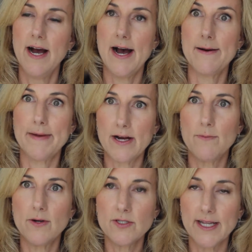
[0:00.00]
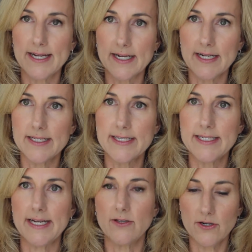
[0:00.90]
almost like a
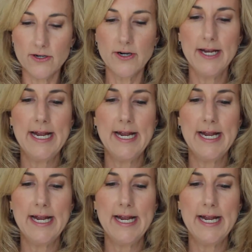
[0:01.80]
concealer,